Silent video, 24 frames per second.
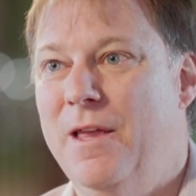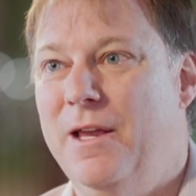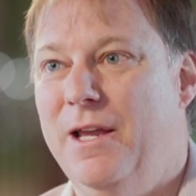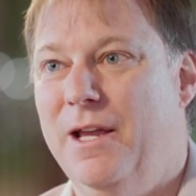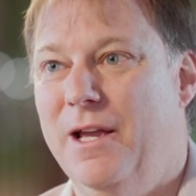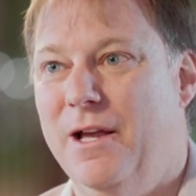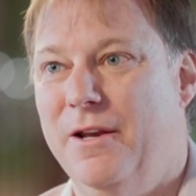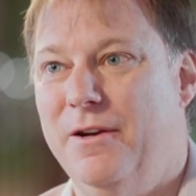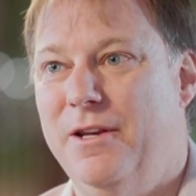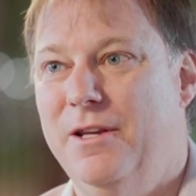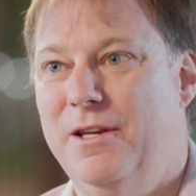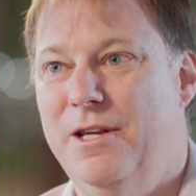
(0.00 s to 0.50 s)

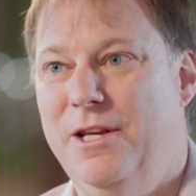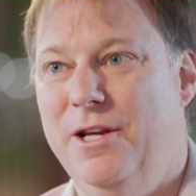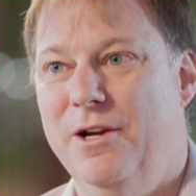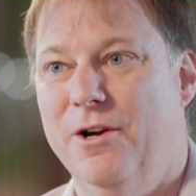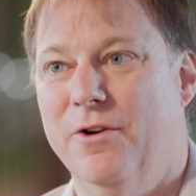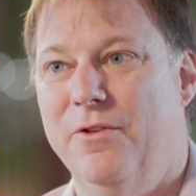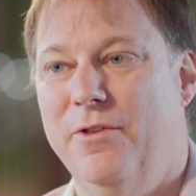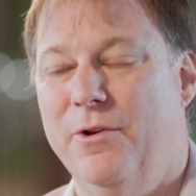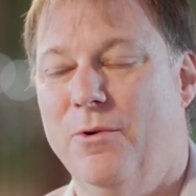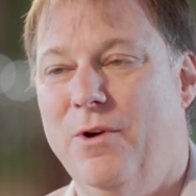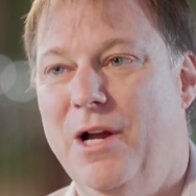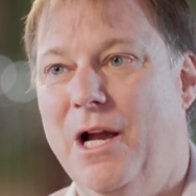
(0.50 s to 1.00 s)
And
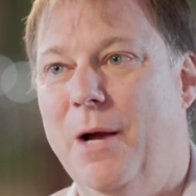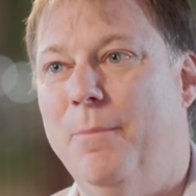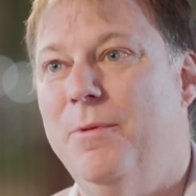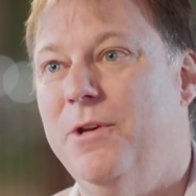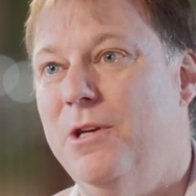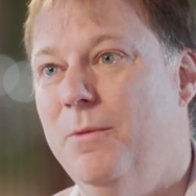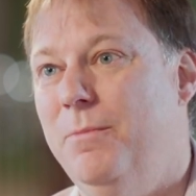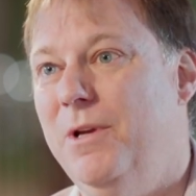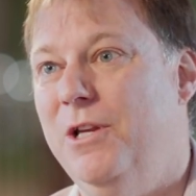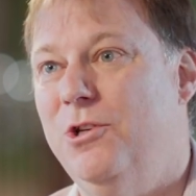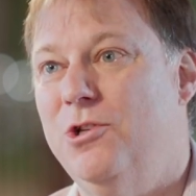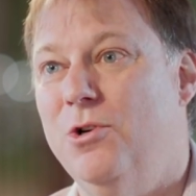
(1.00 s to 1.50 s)
here, there
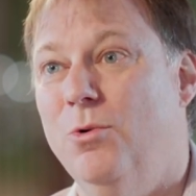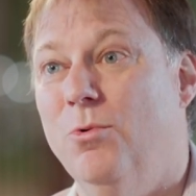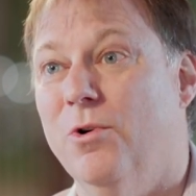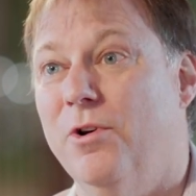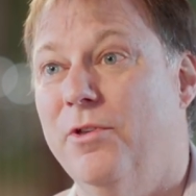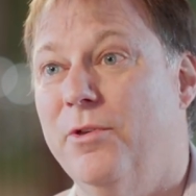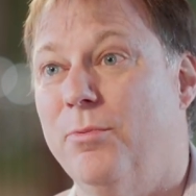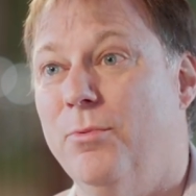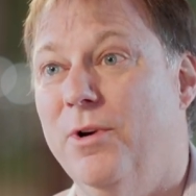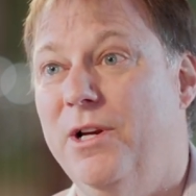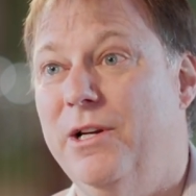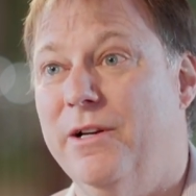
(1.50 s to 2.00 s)
happened to be two or
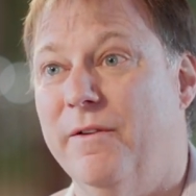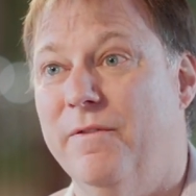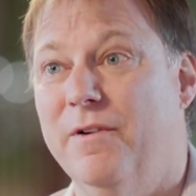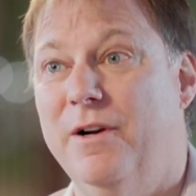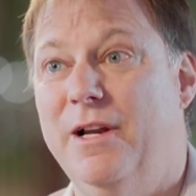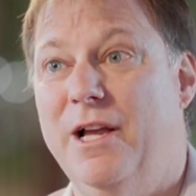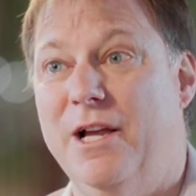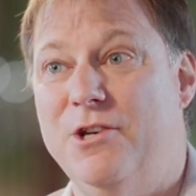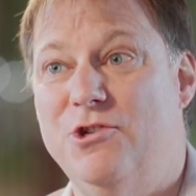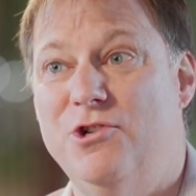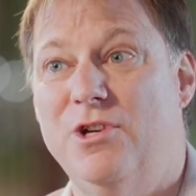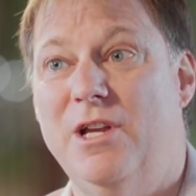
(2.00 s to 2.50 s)
three
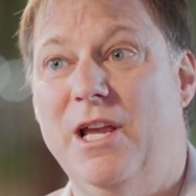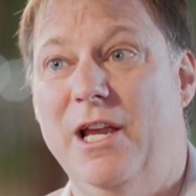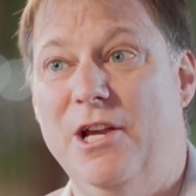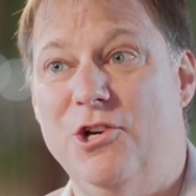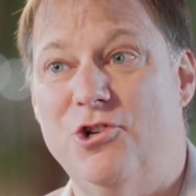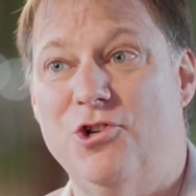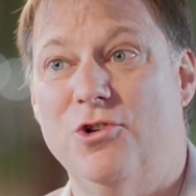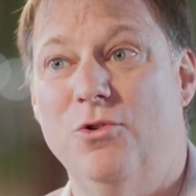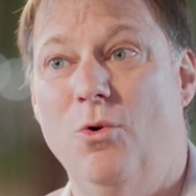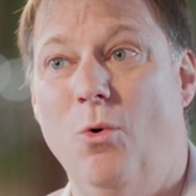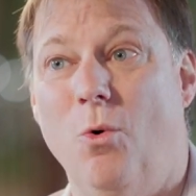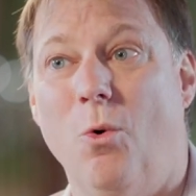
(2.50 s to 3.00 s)
different
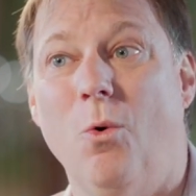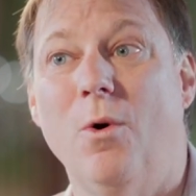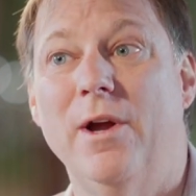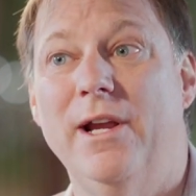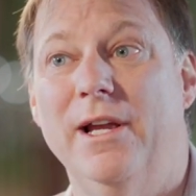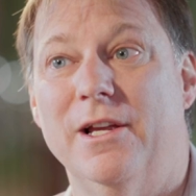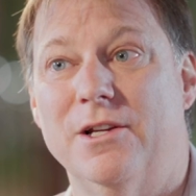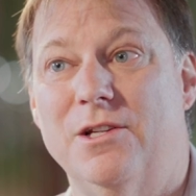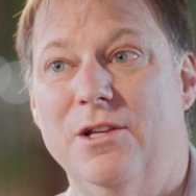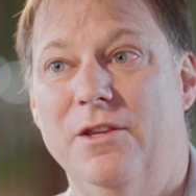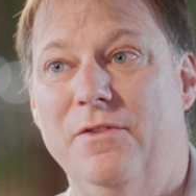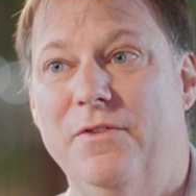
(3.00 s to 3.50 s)

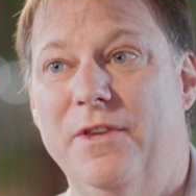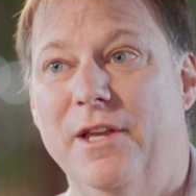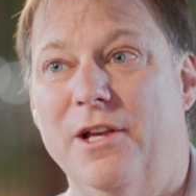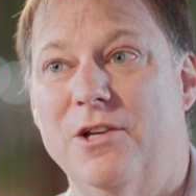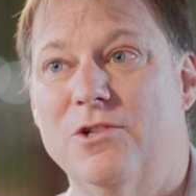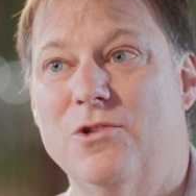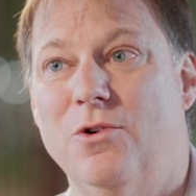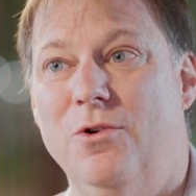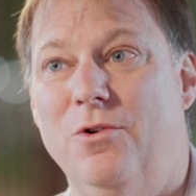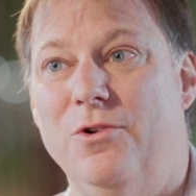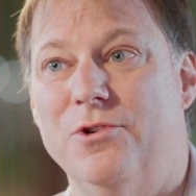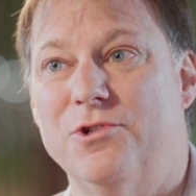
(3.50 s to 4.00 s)
education-oriented
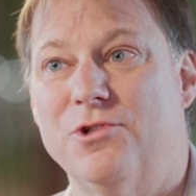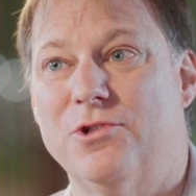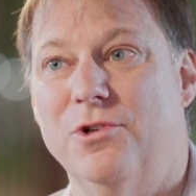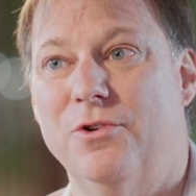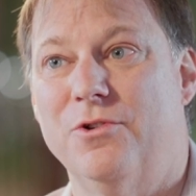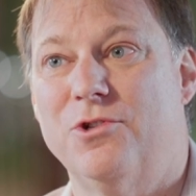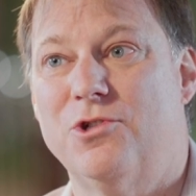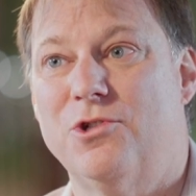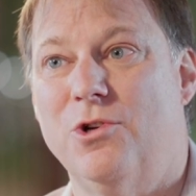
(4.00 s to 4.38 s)
things also.